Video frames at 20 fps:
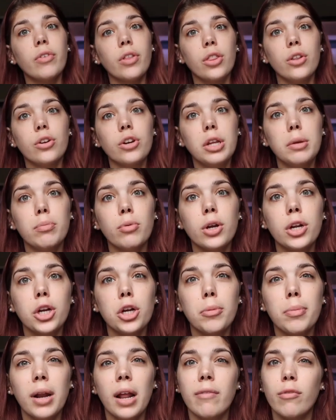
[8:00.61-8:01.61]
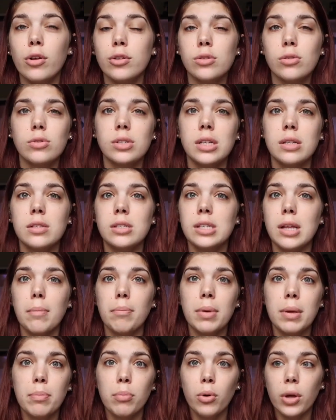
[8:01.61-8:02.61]
a 30 breeder, but I've also seen some
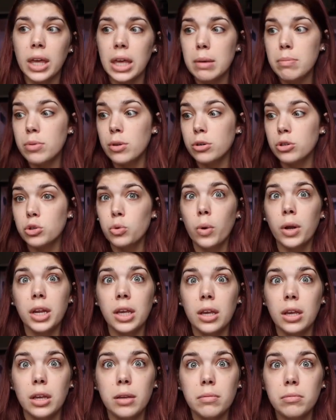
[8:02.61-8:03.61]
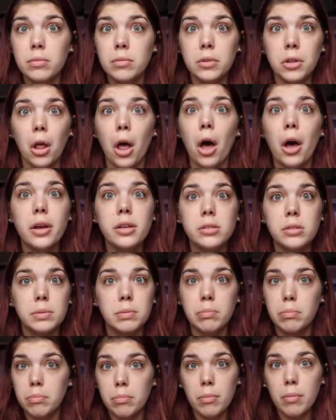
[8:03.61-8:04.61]
people keep their 20 longs
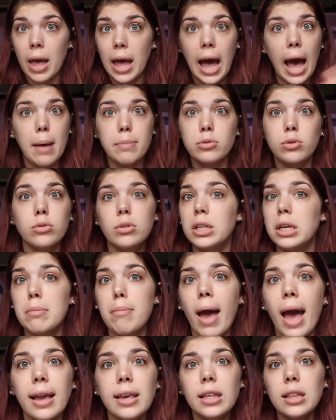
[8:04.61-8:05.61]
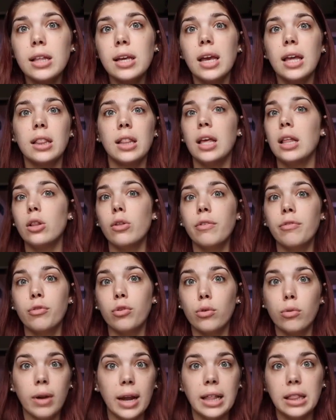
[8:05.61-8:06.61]
absolutely immaculate and they live
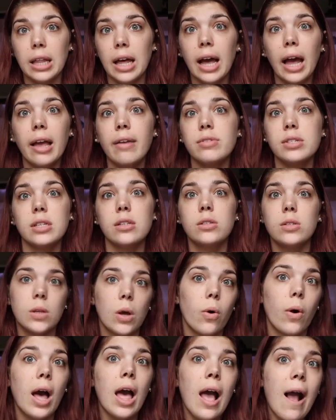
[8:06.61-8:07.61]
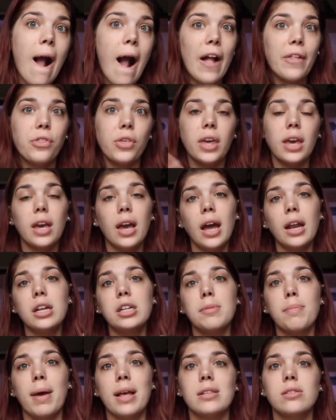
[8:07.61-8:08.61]
great lives. And so I think it kind of
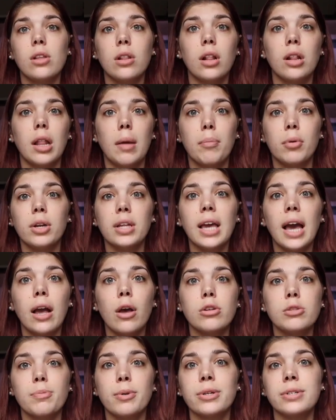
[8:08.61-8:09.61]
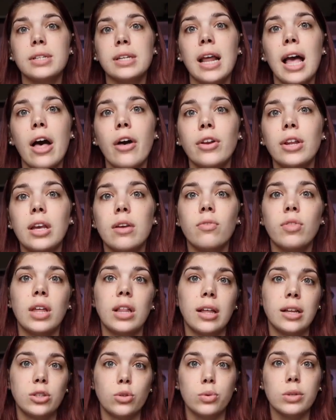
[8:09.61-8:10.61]
depends on the leopard gecko's personality, if they
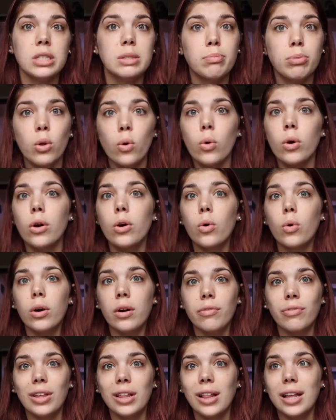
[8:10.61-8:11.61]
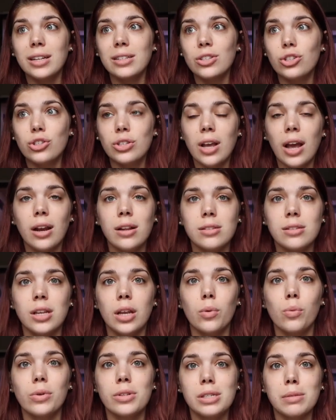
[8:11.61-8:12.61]
like to explore or if they like to just kind of
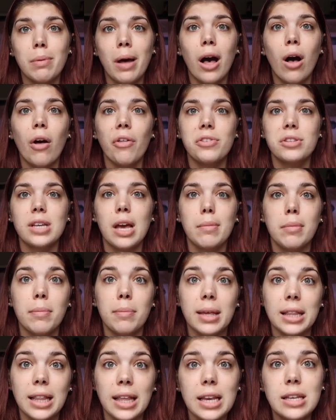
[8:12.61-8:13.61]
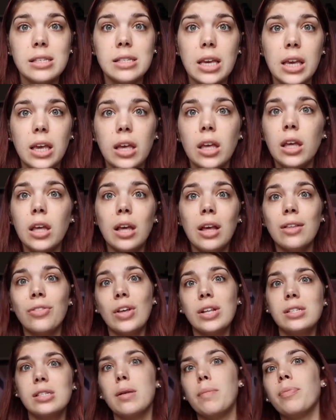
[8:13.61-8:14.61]
sit in one spot all the time and be lazy.
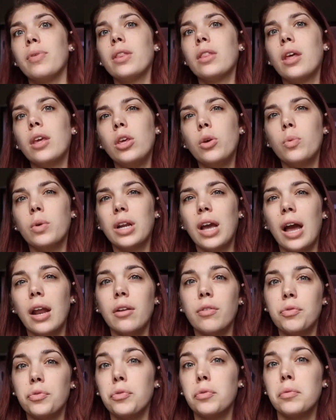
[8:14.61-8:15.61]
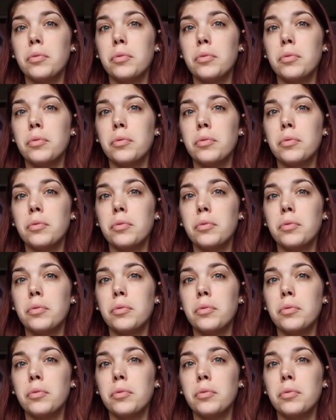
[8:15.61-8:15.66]
That's something that you would kind of